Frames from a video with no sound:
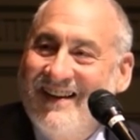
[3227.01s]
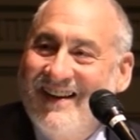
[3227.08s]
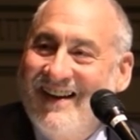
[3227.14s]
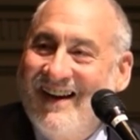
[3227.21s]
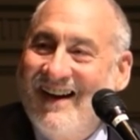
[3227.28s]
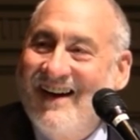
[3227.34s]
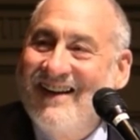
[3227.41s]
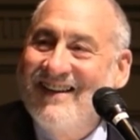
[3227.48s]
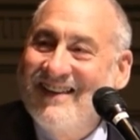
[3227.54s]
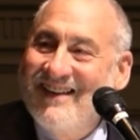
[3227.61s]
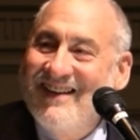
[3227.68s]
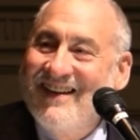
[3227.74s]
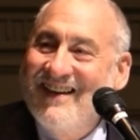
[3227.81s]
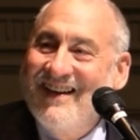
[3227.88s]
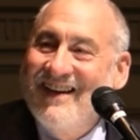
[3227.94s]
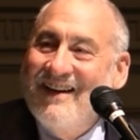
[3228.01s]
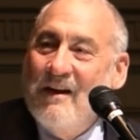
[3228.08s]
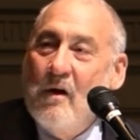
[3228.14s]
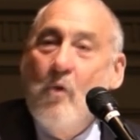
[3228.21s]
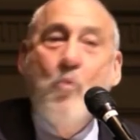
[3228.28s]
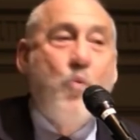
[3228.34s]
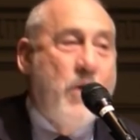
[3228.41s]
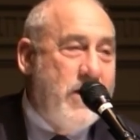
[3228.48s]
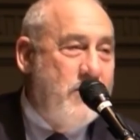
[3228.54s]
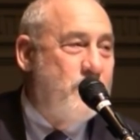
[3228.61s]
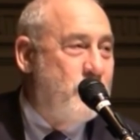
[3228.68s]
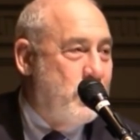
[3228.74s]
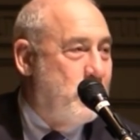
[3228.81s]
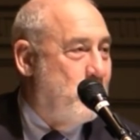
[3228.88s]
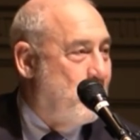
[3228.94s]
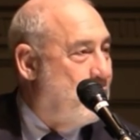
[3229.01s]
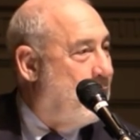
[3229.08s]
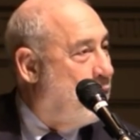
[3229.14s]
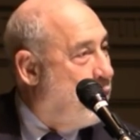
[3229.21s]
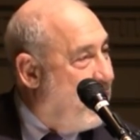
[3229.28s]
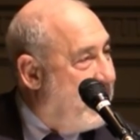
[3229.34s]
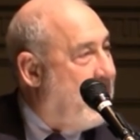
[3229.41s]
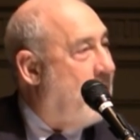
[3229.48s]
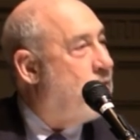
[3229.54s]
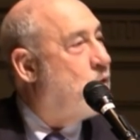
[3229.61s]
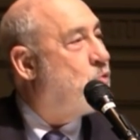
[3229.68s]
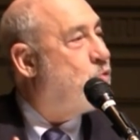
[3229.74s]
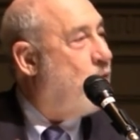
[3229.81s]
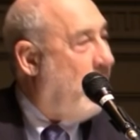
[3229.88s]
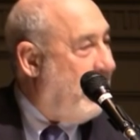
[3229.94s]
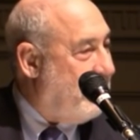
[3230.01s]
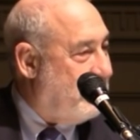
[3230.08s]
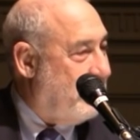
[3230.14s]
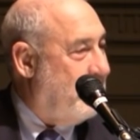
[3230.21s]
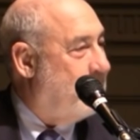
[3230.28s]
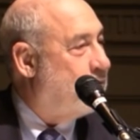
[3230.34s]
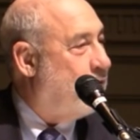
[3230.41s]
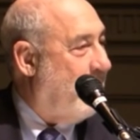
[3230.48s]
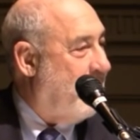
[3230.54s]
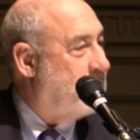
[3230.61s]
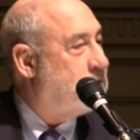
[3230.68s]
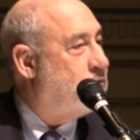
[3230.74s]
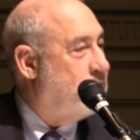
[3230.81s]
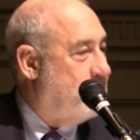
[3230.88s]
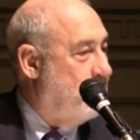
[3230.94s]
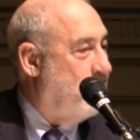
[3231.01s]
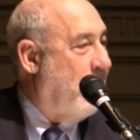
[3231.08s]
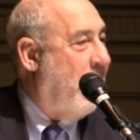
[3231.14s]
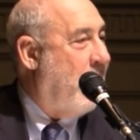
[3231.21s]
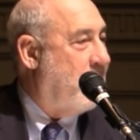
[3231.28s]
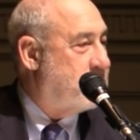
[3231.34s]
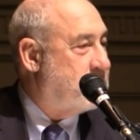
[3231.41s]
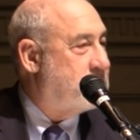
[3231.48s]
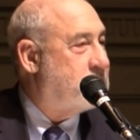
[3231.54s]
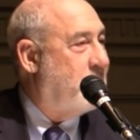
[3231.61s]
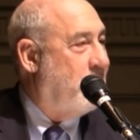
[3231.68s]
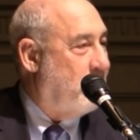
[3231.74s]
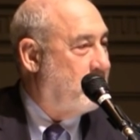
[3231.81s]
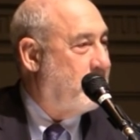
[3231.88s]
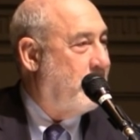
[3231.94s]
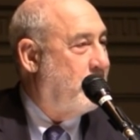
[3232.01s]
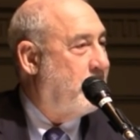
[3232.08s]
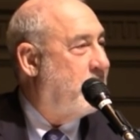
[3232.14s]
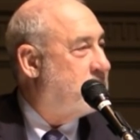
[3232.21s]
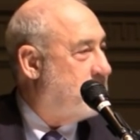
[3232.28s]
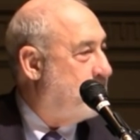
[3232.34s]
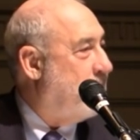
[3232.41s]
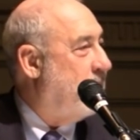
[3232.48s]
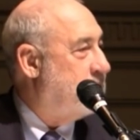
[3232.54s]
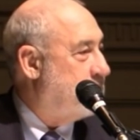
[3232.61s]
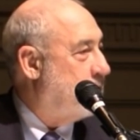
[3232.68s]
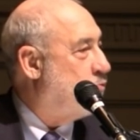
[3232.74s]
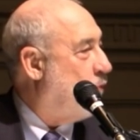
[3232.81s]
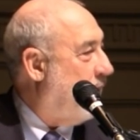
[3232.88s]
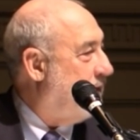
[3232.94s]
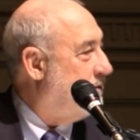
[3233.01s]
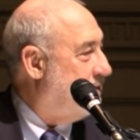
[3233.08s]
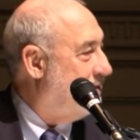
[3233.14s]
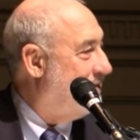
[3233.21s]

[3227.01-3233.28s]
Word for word: Uh, we view, we on the right in France view access to health care as a basic right.